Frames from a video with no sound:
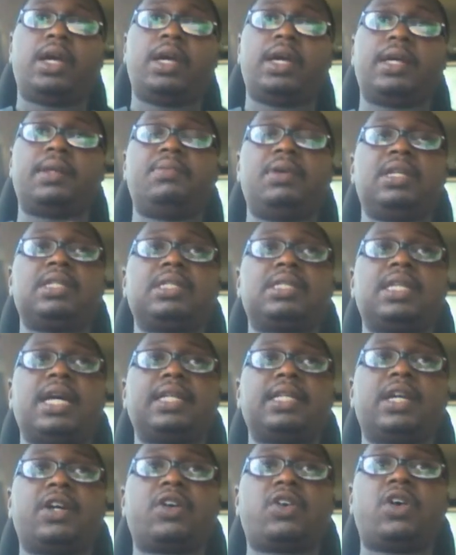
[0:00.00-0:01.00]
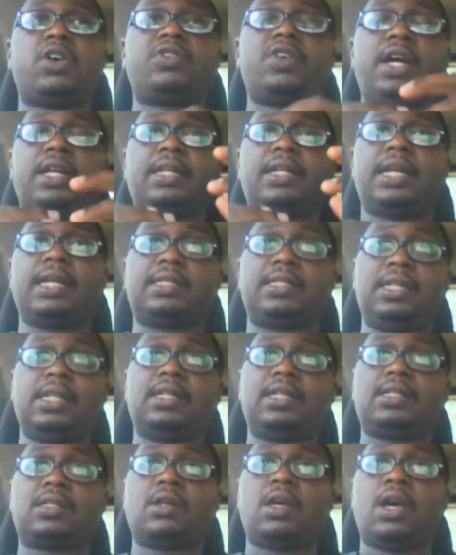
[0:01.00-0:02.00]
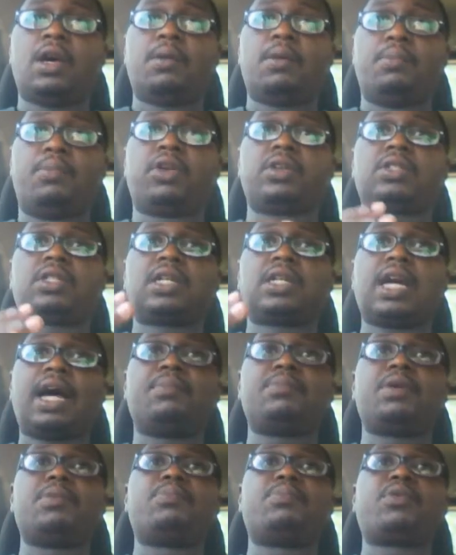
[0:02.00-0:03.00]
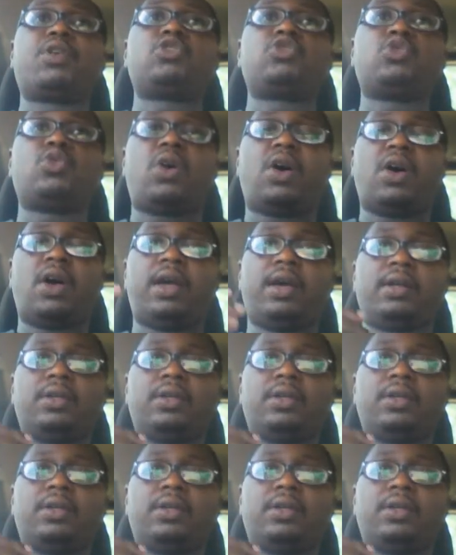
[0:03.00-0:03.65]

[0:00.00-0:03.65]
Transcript: it means that a contract exists but can be brought to